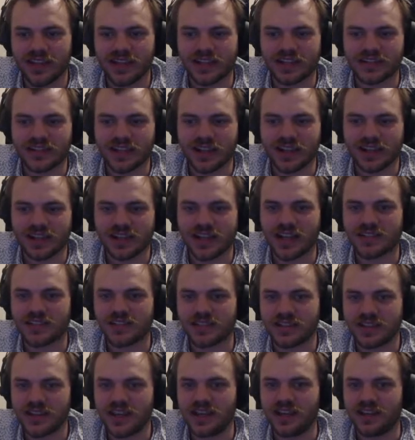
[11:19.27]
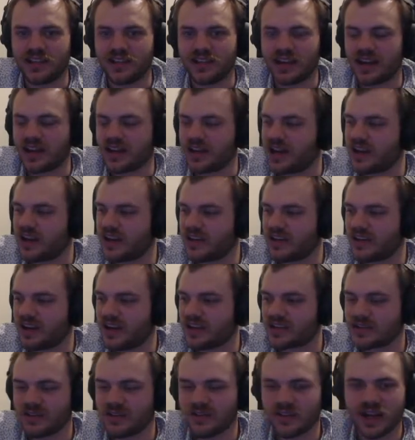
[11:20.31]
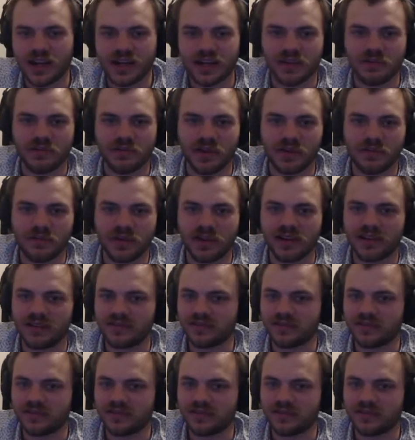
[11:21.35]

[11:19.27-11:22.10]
like that scene. I saw that come in, but